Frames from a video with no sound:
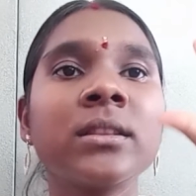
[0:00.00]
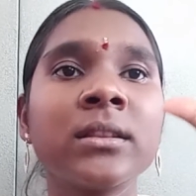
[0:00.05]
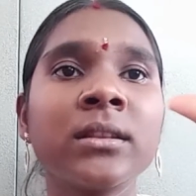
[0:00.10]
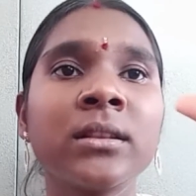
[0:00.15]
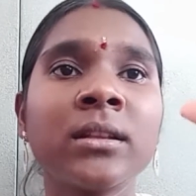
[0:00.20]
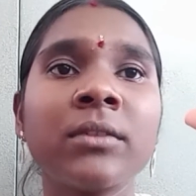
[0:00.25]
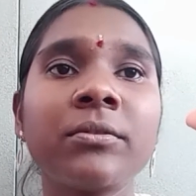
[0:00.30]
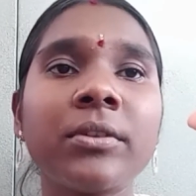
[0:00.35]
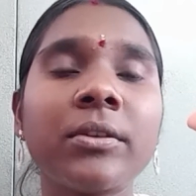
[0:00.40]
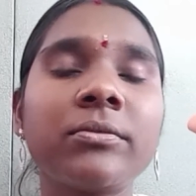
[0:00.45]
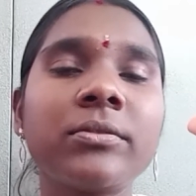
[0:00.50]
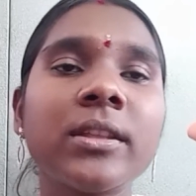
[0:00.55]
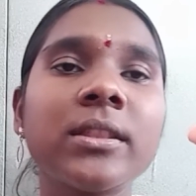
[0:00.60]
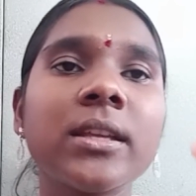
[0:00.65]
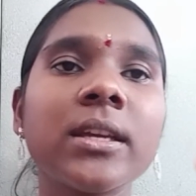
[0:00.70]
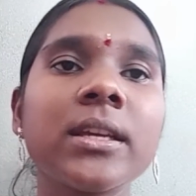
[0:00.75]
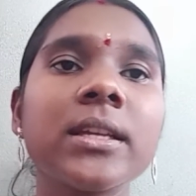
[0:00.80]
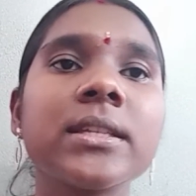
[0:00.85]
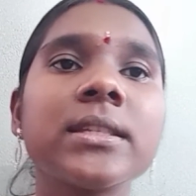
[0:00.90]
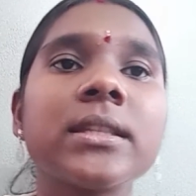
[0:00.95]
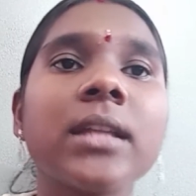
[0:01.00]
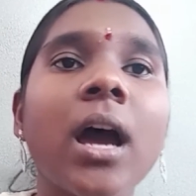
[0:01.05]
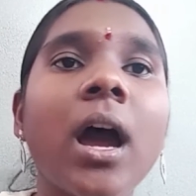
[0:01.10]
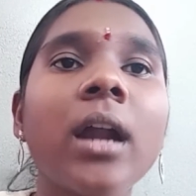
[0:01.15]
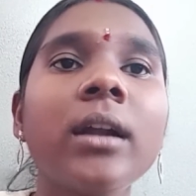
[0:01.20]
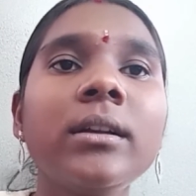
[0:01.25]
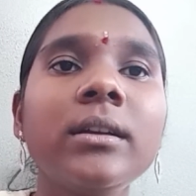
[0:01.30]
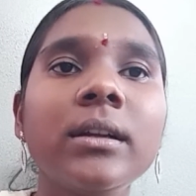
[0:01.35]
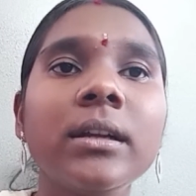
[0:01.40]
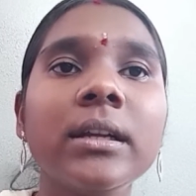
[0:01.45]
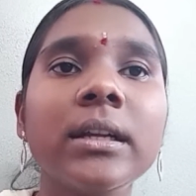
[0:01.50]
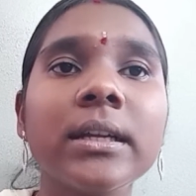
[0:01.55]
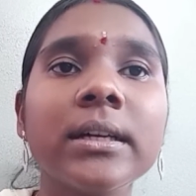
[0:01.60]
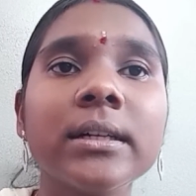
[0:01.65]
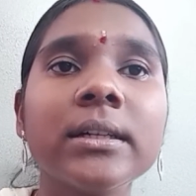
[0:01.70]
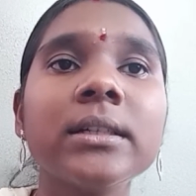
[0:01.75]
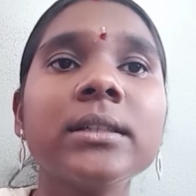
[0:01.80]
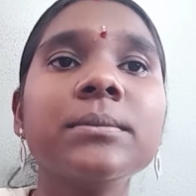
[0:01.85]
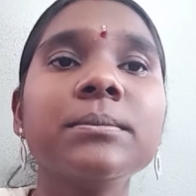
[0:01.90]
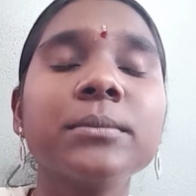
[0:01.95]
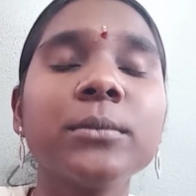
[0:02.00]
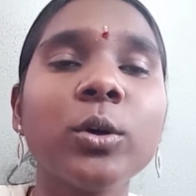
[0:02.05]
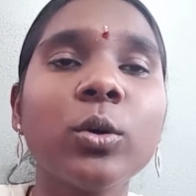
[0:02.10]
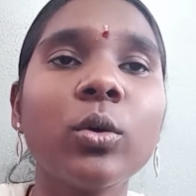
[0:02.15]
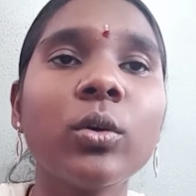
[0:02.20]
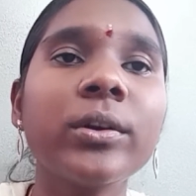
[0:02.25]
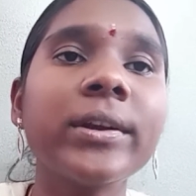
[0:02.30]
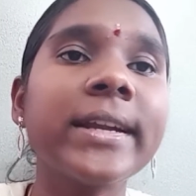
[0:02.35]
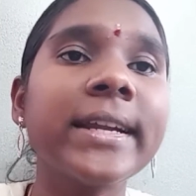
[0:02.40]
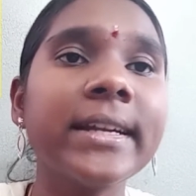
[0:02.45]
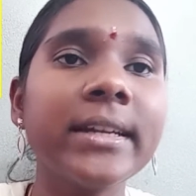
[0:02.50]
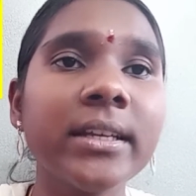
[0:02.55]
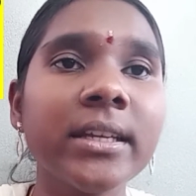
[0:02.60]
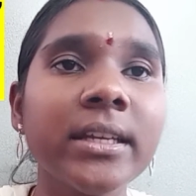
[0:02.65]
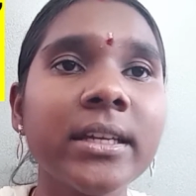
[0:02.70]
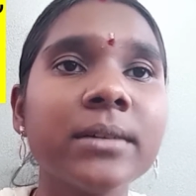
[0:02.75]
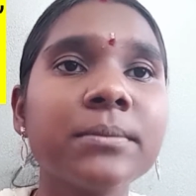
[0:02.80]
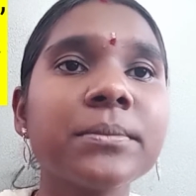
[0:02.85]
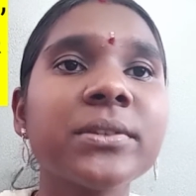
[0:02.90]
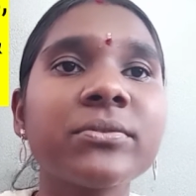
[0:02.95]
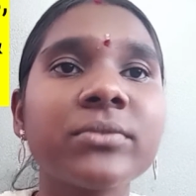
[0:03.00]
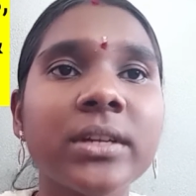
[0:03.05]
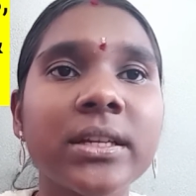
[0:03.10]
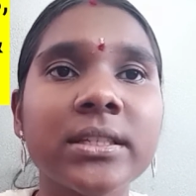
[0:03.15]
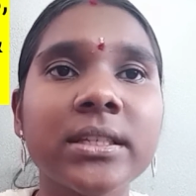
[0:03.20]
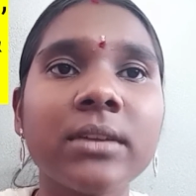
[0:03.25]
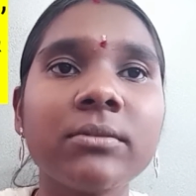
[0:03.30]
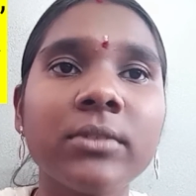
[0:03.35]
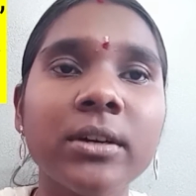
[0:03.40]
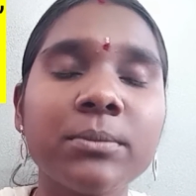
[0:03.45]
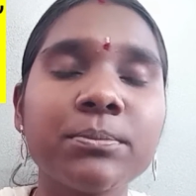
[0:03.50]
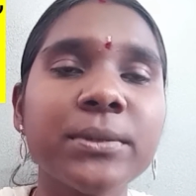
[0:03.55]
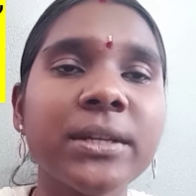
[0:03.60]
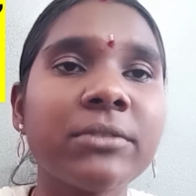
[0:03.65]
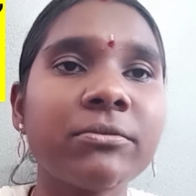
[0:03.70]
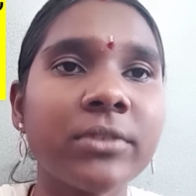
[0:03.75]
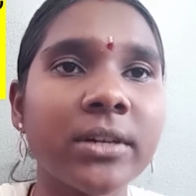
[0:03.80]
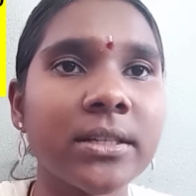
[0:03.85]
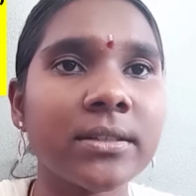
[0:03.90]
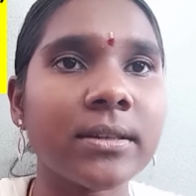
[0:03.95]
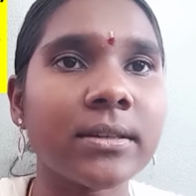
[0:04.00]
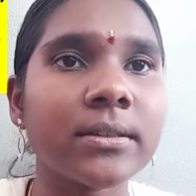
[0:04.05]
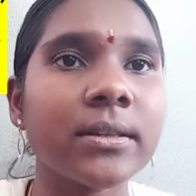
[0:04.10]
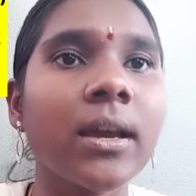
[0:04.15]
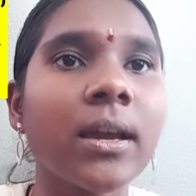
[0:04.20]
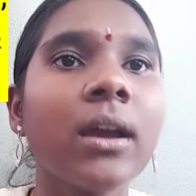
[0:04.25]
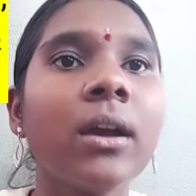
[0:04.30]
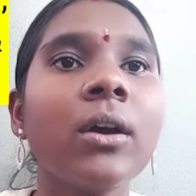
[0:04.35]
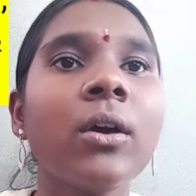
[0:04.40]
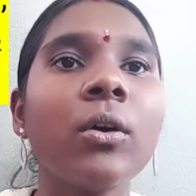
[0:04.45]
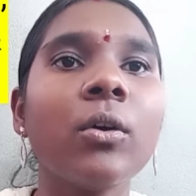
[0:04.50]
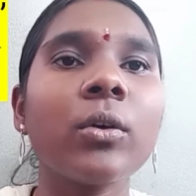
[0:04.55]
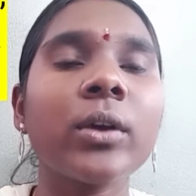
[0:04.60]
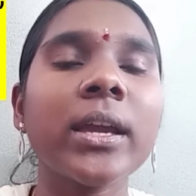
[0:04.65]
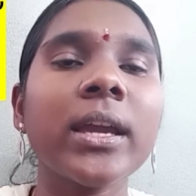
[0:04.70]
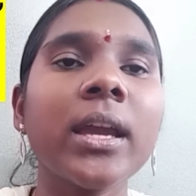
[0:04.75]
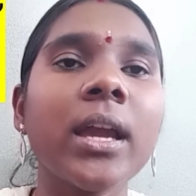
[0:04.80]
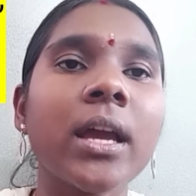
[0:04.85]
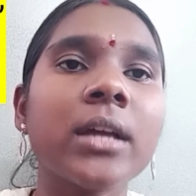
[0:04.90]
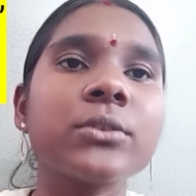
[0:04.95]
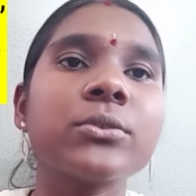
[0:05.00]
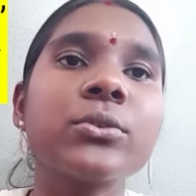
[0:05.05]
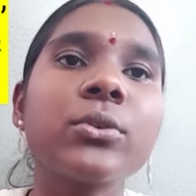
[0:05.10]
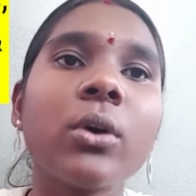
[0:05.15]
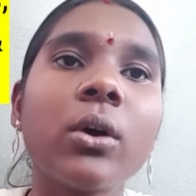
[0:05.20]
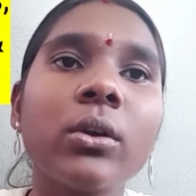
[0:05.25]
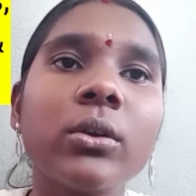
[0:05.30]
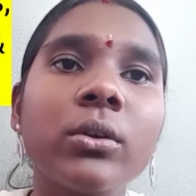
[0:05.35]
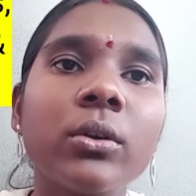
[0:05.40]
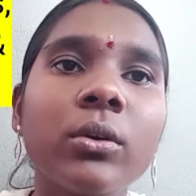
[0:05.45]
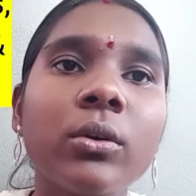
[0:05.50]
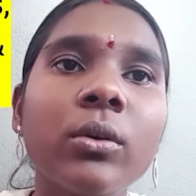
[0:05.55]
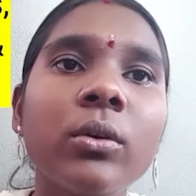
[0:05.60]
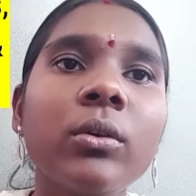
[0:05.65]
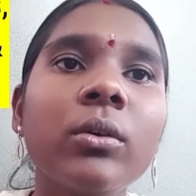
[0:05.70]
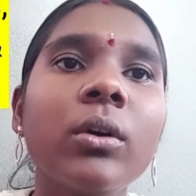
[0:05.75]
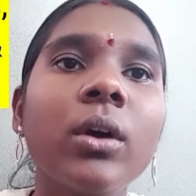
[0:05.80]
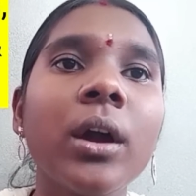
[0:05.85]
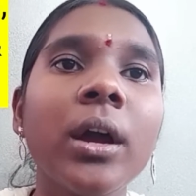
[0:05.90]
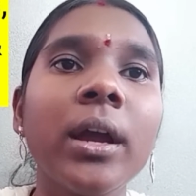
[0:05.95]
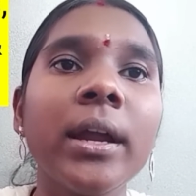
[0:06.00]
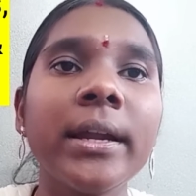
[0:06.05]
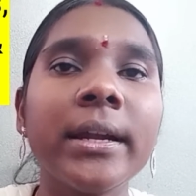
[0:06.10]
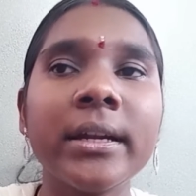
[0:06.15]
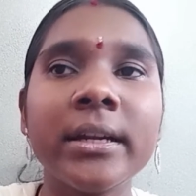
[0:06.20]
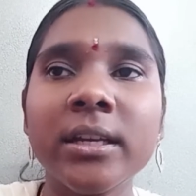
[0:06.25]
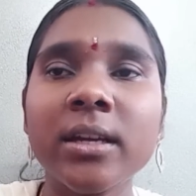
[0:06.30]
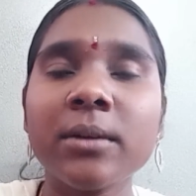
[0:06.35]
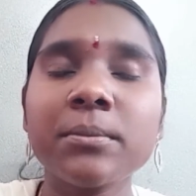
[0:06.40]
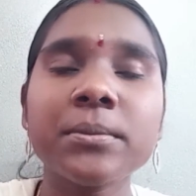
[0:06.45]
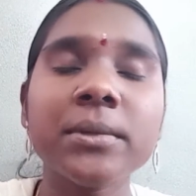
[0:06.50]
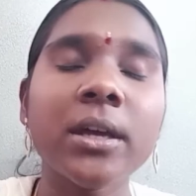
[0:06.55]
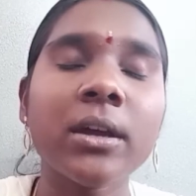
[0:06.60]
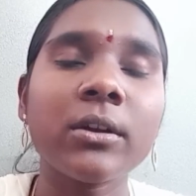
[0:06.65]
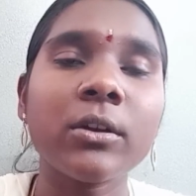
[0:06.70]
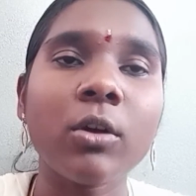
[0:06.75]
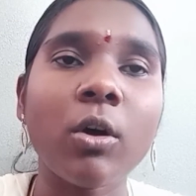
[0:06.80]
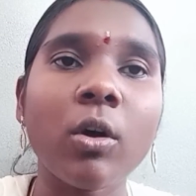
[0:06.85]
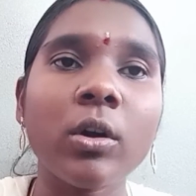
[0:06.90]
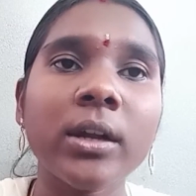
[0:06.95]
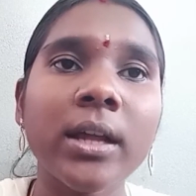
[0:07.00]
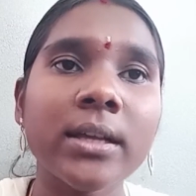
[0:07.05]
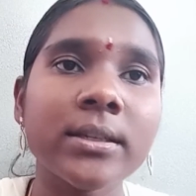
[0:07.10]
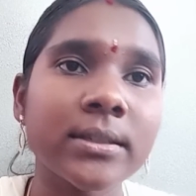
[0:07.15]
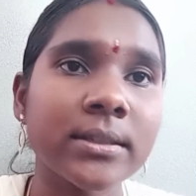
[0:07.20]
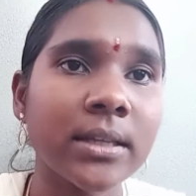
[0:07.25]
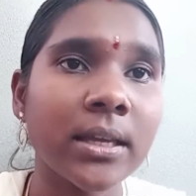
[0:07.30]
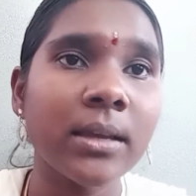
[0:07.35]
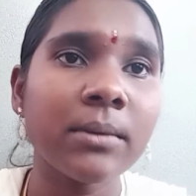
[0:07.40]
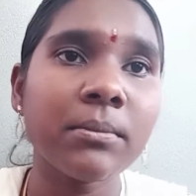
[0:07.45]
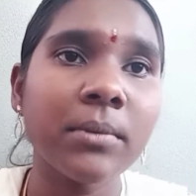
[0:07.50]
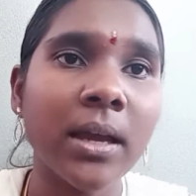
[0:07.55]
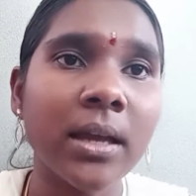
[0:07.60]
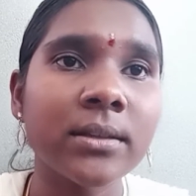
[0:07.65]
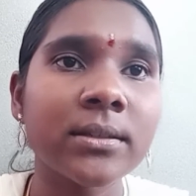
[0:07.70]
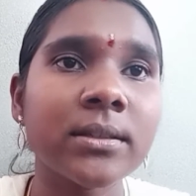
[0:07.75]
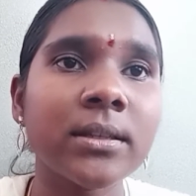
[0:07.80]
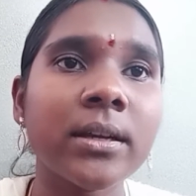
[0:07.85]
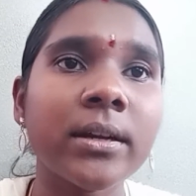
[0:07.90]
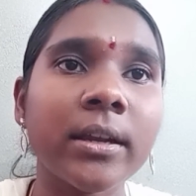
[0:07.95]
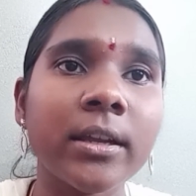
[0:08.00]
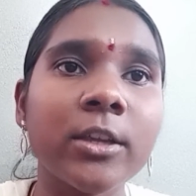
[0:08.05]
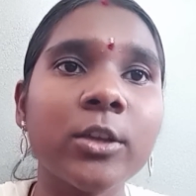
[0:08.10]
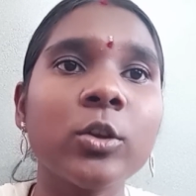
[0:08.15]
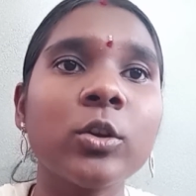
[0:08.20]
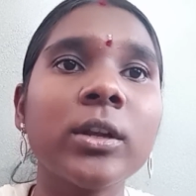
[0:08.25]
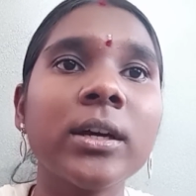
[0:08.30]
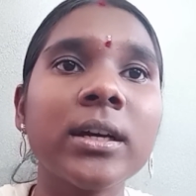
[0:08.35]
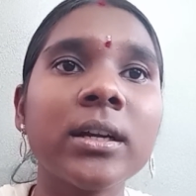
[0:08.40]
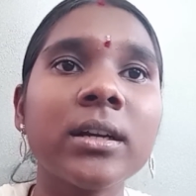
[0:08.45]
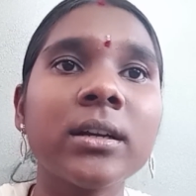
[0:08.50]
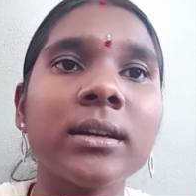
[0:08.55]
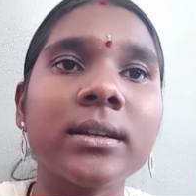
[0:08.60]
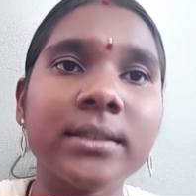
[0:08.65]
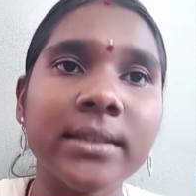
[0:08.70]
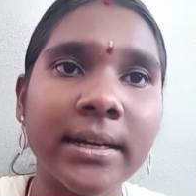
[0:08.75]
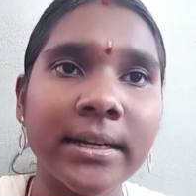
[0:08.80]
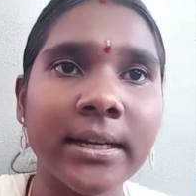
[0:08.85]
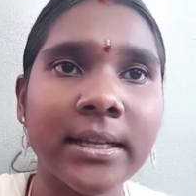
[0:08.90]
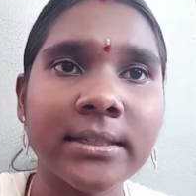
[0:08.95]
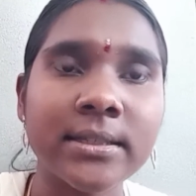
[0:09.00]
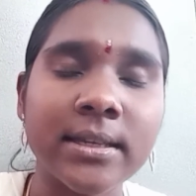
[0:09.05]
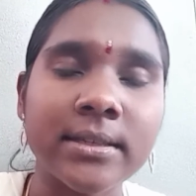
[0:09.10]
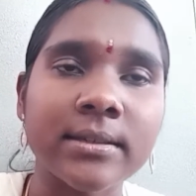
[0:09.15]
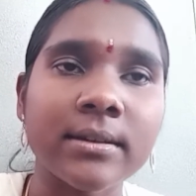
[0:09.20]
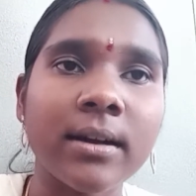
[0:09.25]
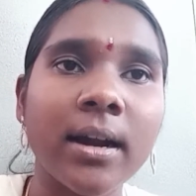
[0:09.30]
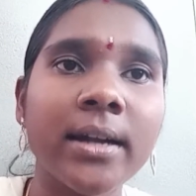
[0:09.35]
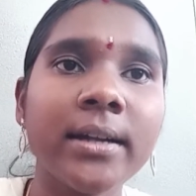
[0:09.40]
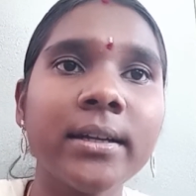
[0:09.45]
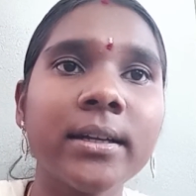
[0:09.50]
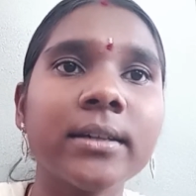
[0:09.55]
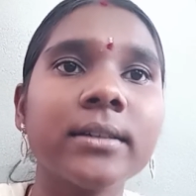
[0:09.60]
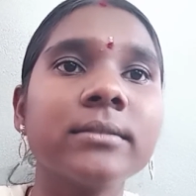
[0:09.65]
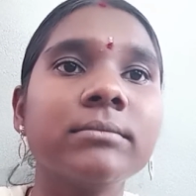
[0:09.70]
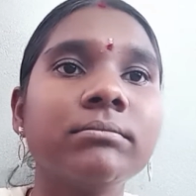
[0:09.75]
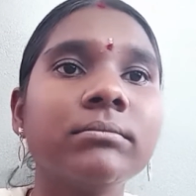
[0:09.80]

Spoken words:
The fifth thing is that learn more idioms, phrasal verbs and phrases. Okay, as you all know, idioms are not as same as the regular sentences, right?